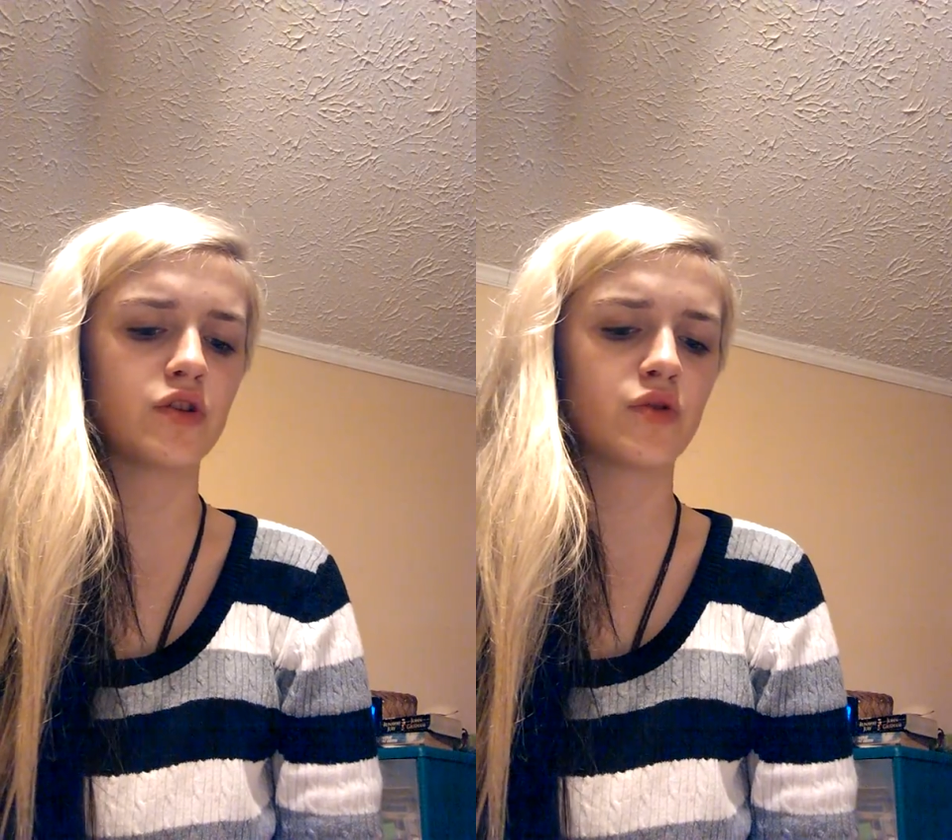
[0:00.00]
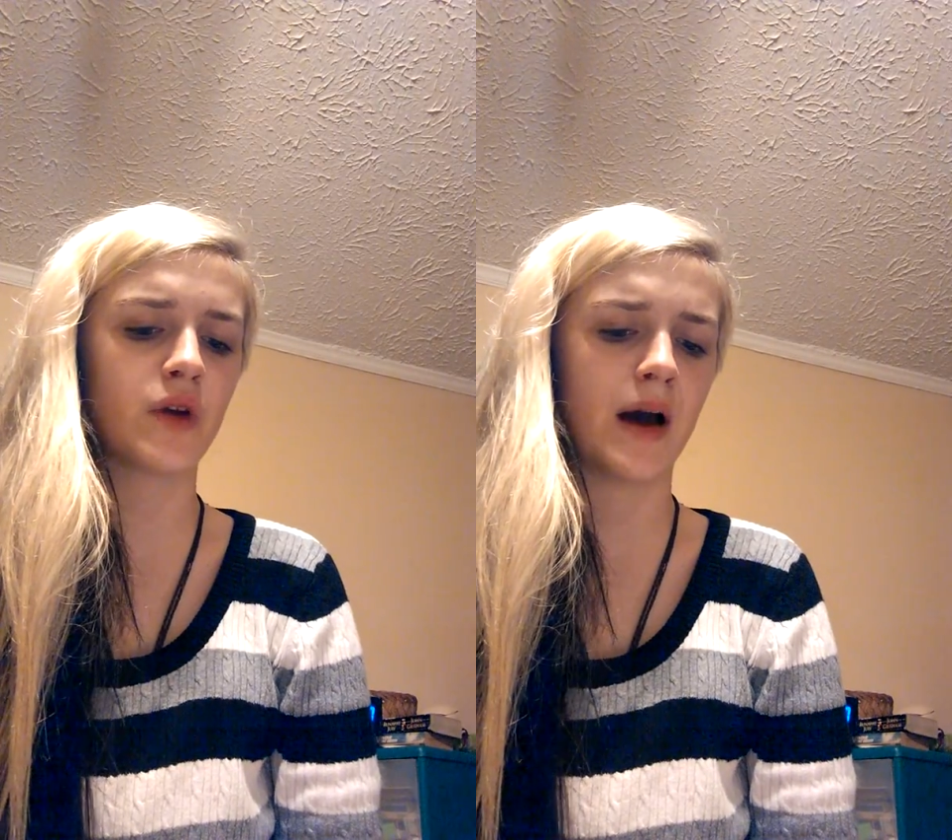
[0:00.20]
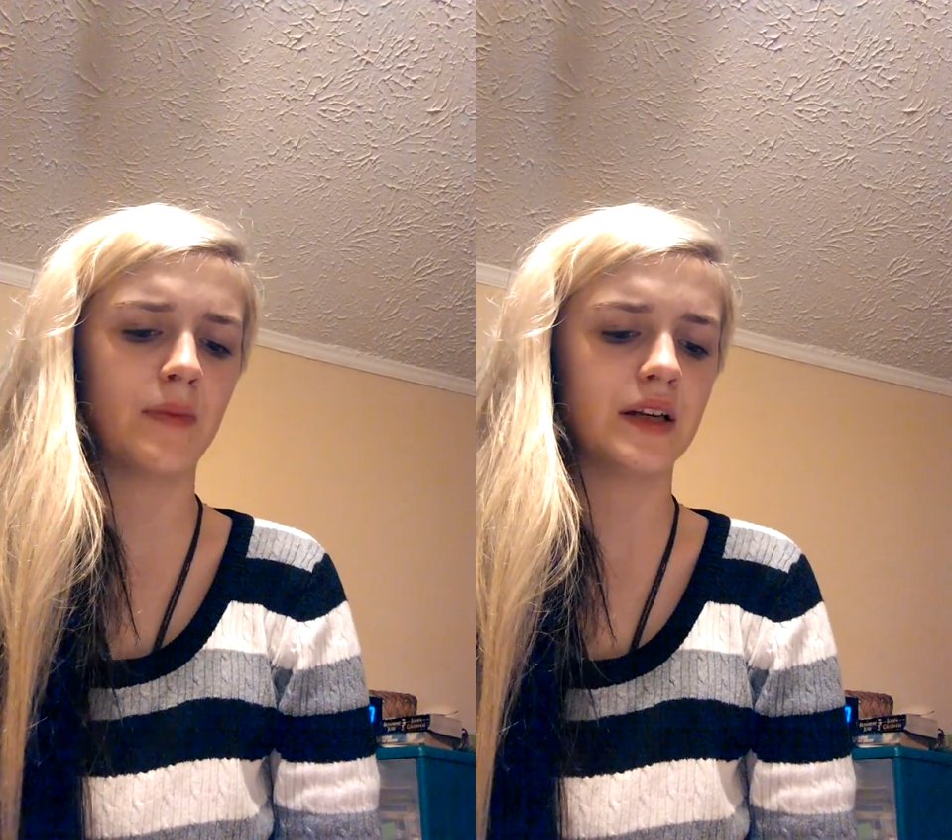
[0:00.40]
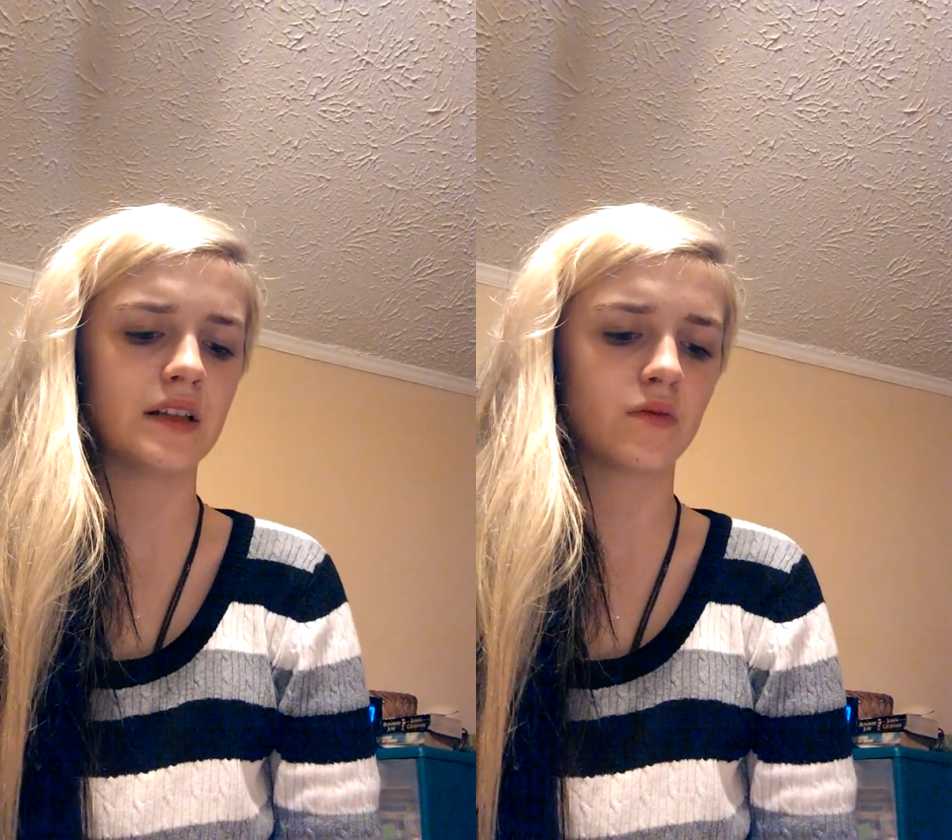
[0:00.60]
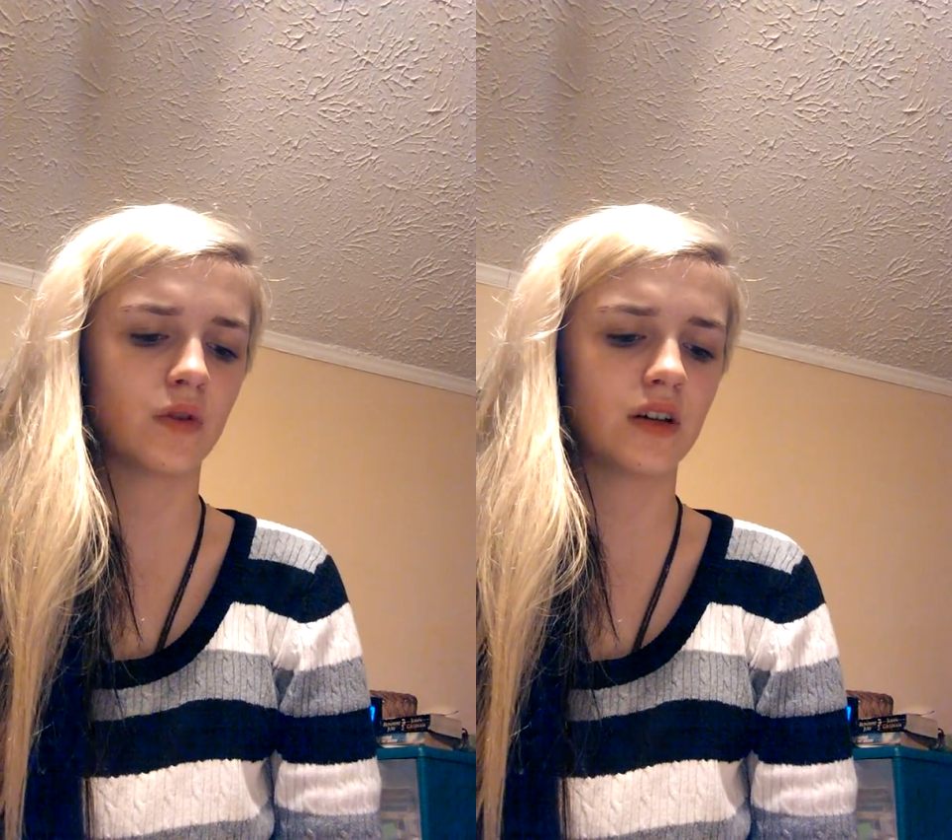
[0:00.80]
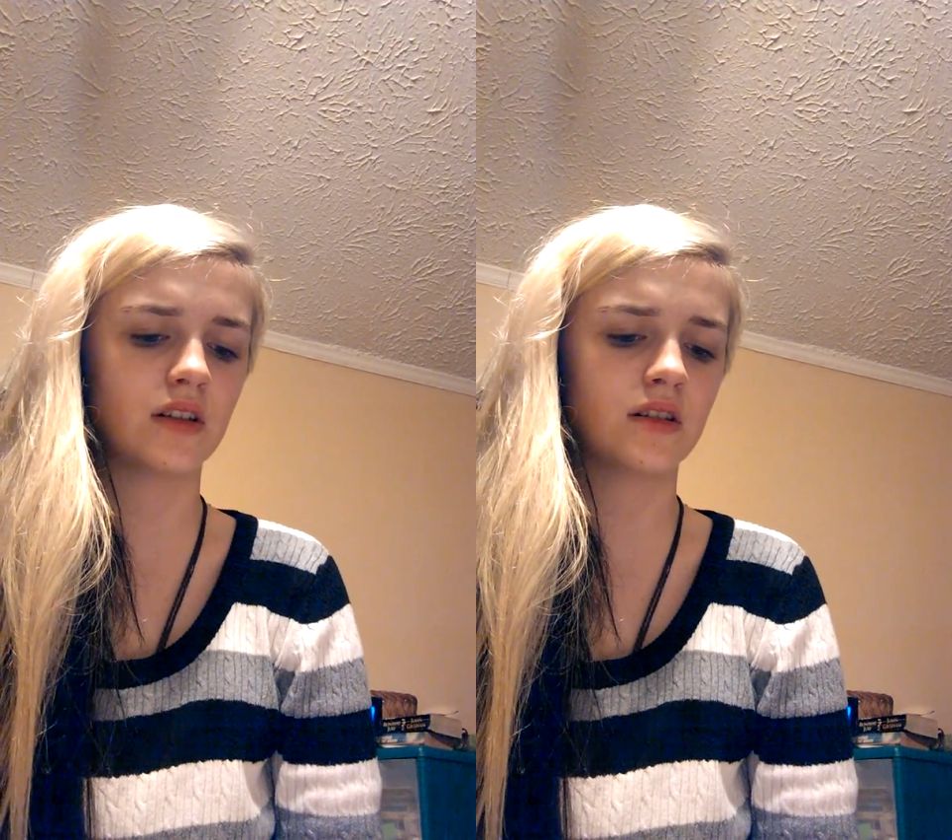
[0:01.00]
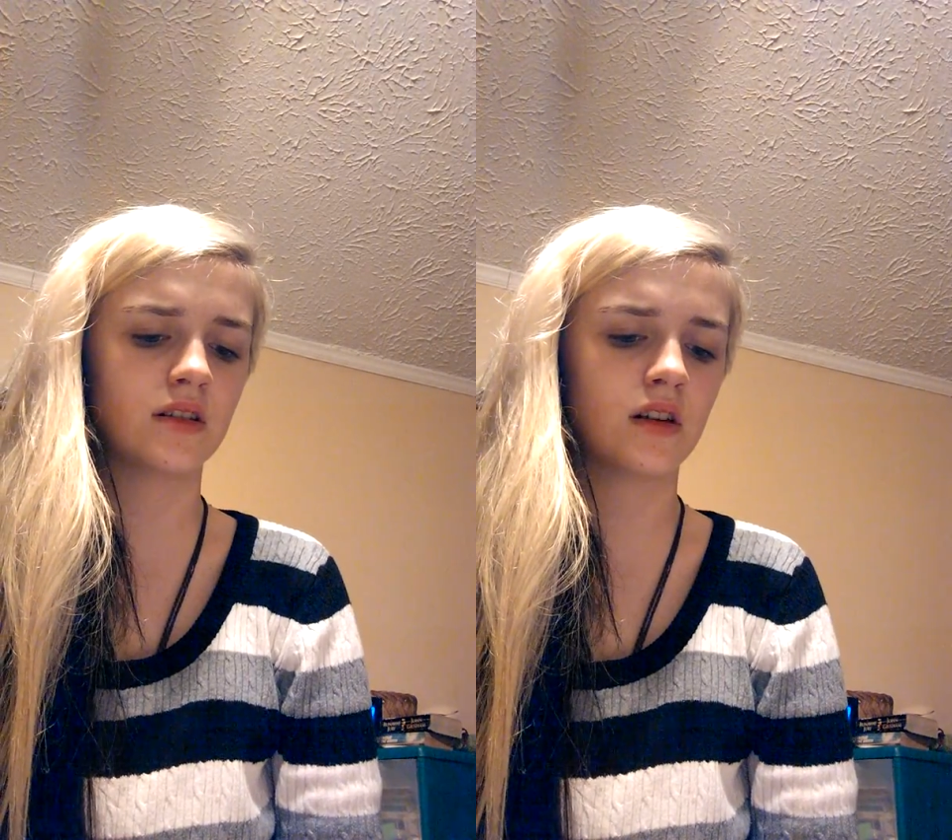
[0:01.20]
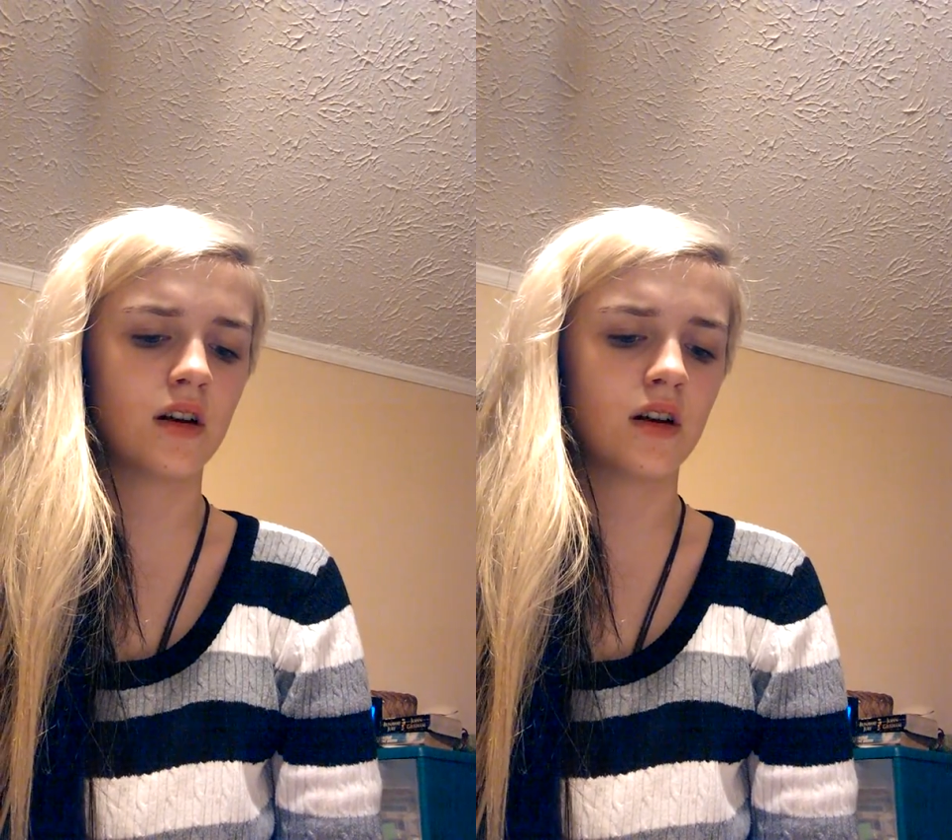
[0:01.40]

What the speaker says: true happiness was?